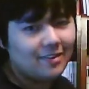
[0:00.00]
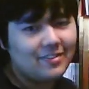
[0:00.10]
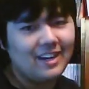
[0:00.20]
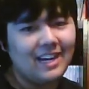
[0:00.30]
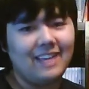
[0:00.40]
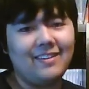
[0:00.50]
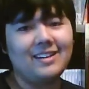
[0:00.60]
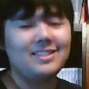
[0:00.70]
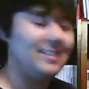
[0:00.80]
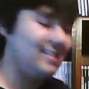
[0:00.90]
worth talking
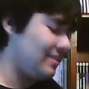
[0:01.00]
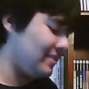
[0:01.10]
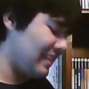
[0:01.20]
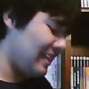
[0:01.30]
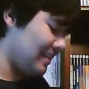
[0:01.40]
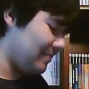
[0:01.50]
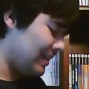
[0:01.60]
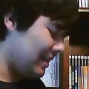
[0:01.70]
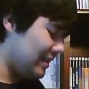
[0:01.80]
about. It's just a